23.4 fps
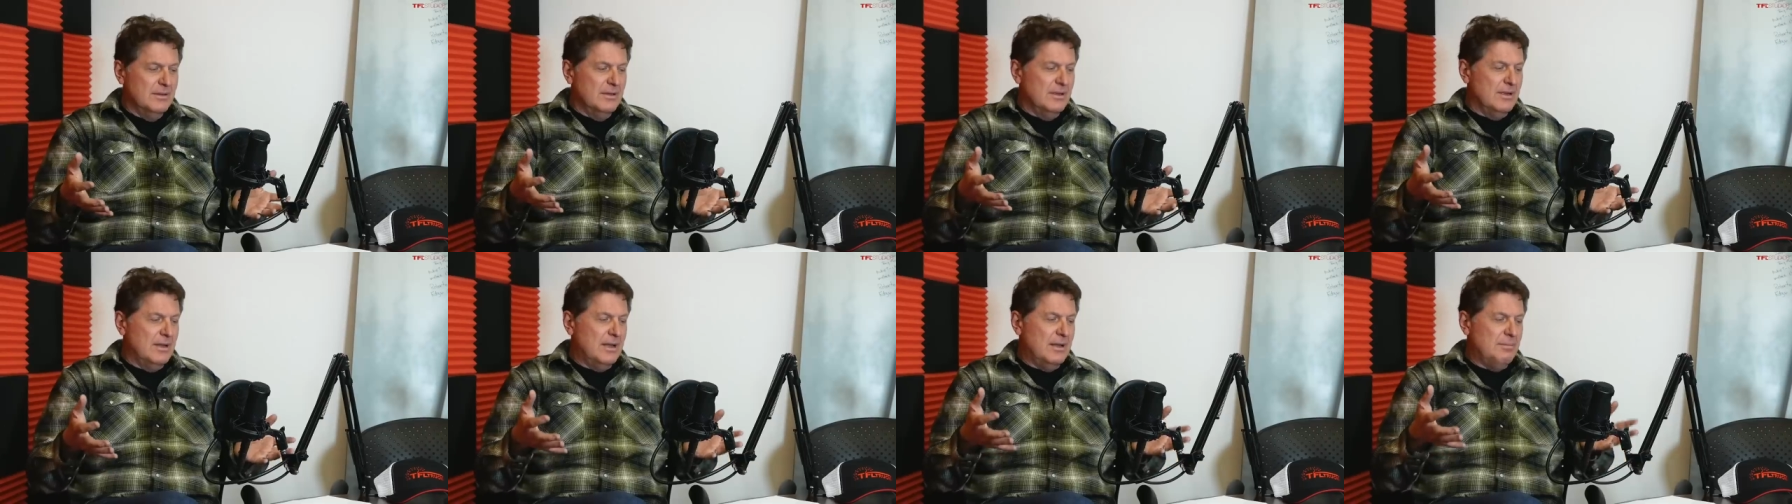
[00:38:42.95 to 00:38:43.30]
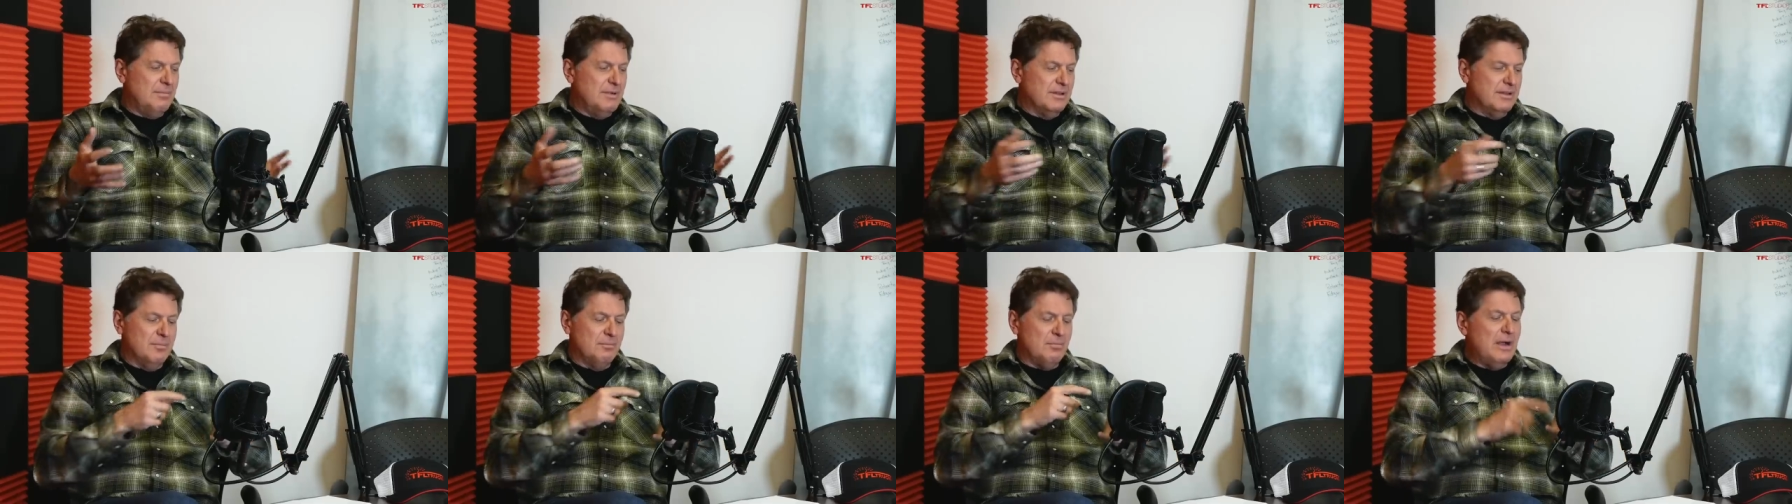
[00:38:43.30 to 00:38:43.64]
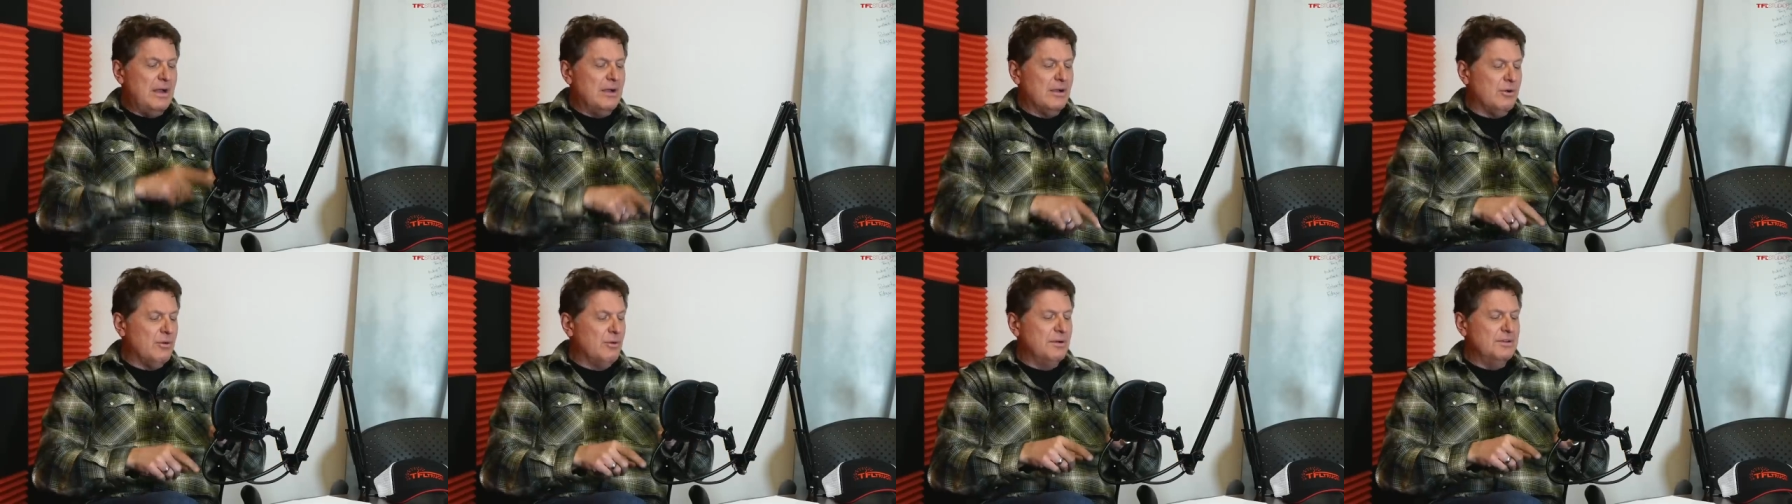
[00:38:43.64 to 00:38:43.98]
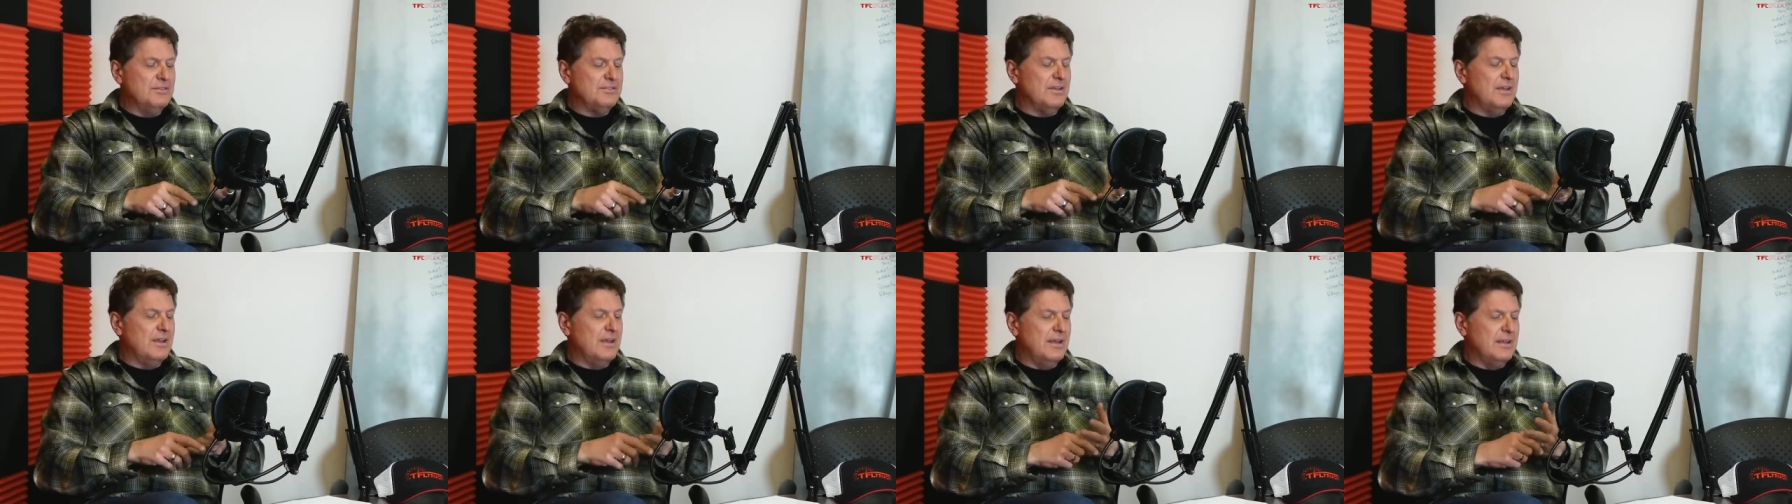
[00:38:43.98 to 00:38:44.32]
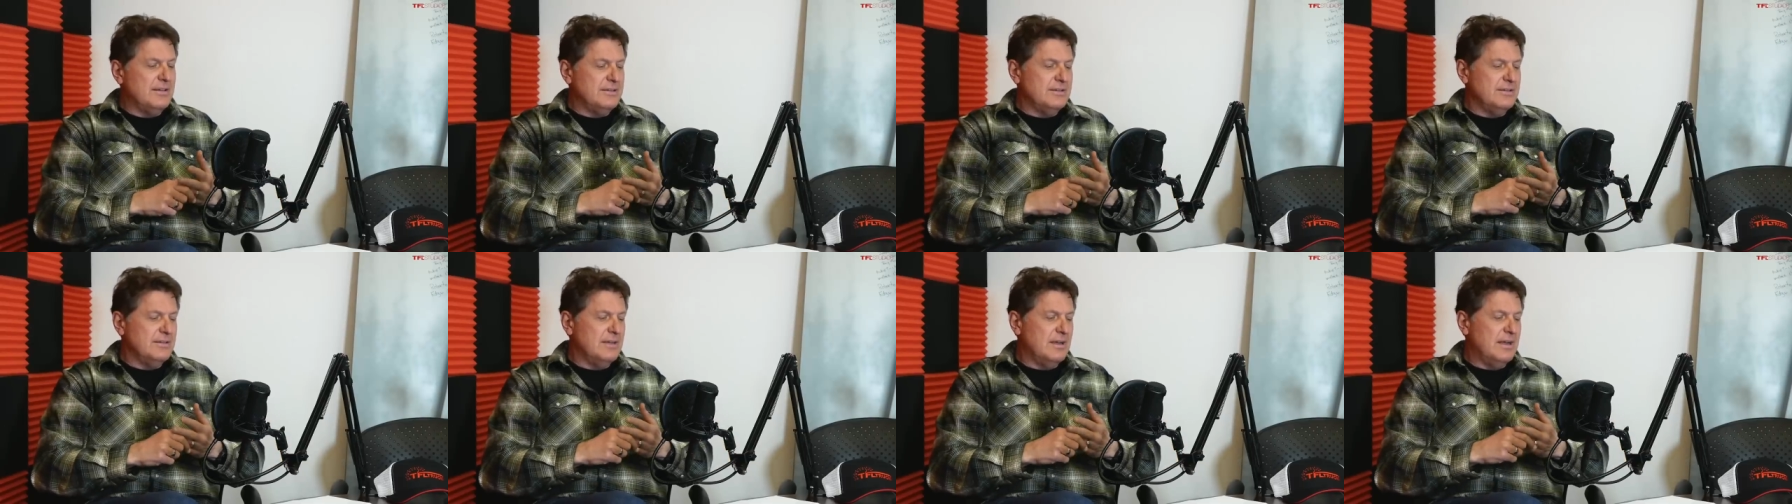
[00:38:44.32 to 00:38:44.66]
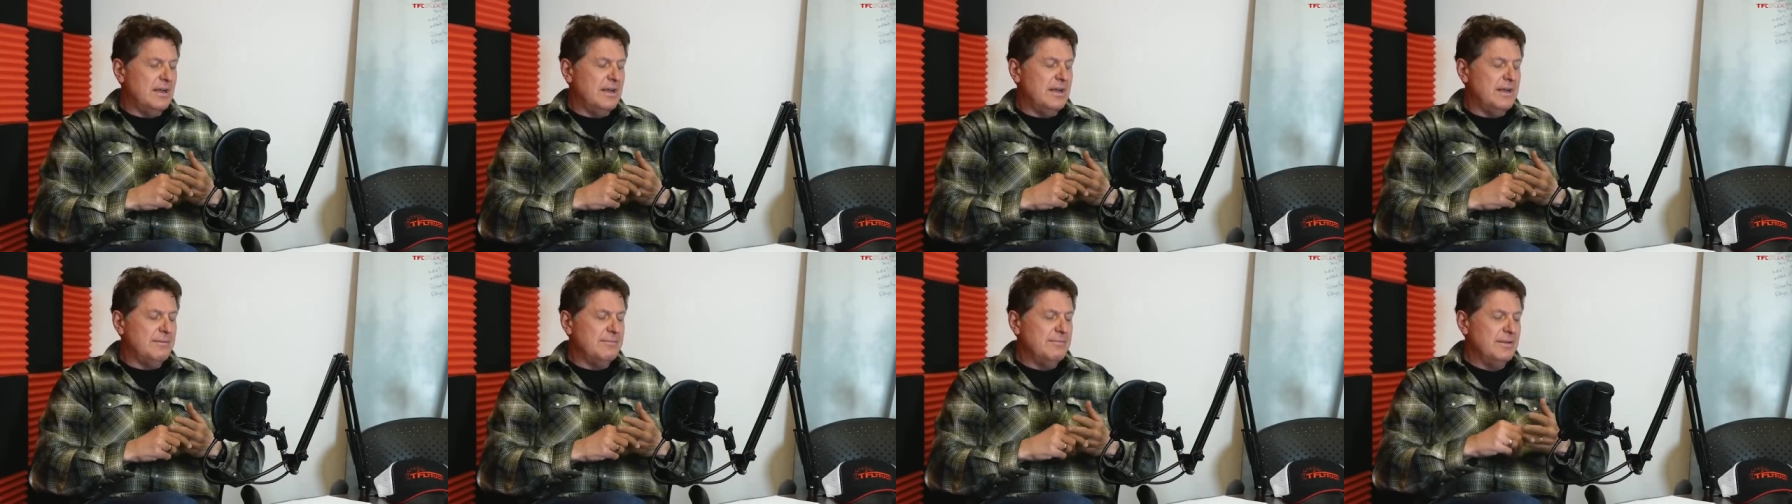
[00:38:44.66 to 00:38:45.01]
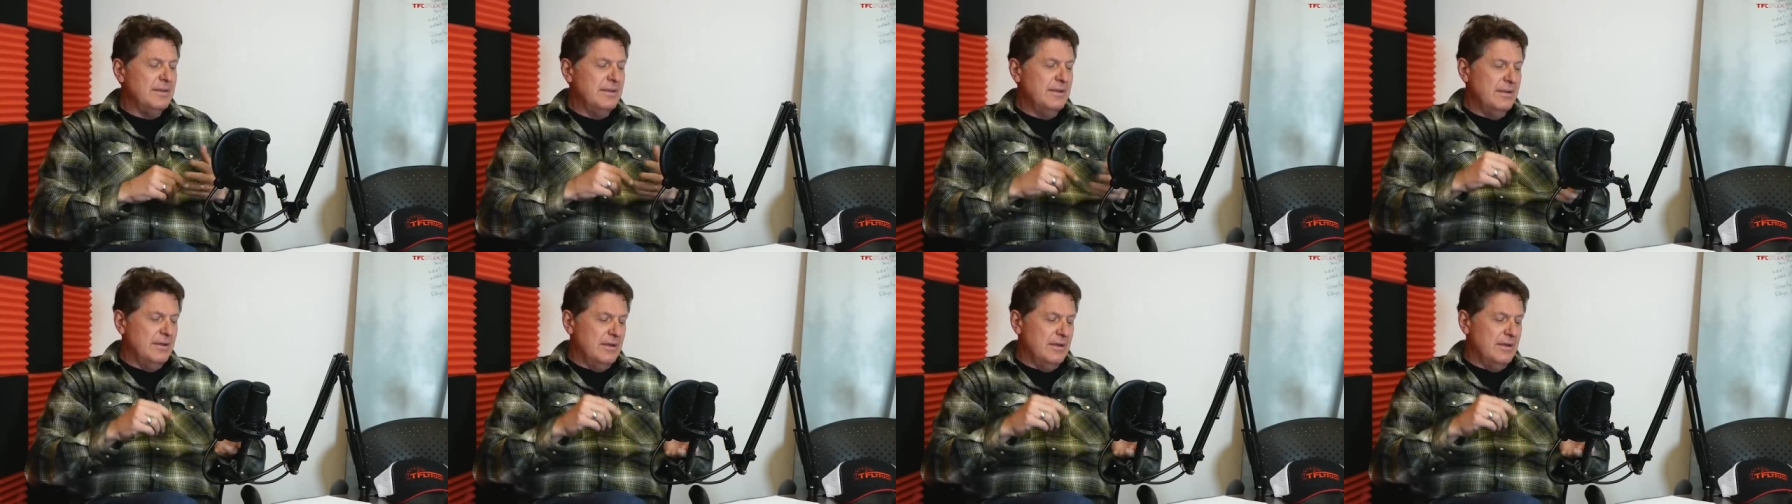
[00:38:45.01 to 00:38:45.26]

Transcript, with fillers: Uh, but the Bronco is a hit. Um,